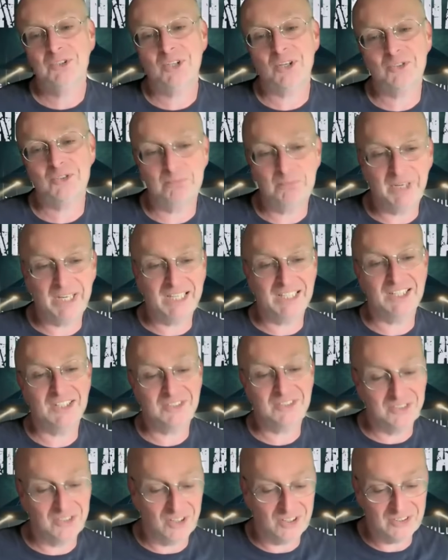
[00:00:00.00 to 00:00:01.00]
doesn't mean
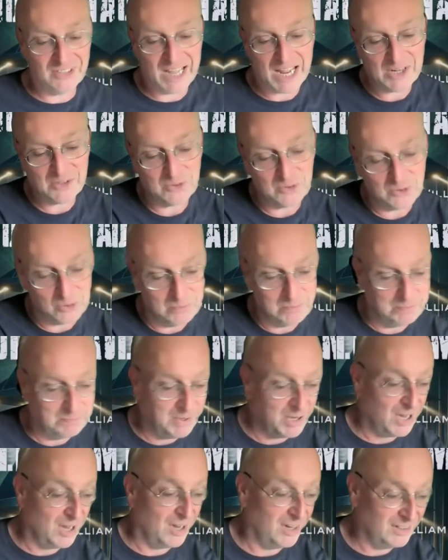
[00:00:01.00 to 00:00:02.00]
it's not natural,
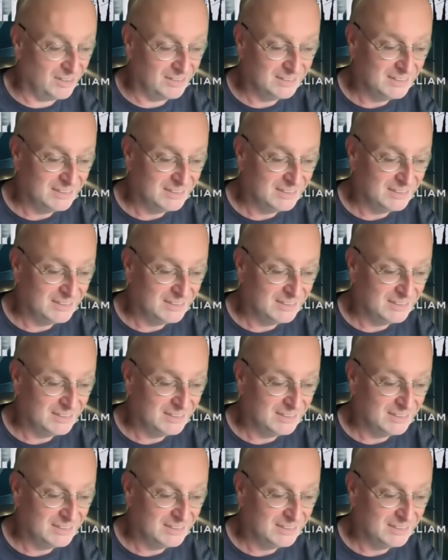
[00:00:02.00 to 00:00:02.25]
but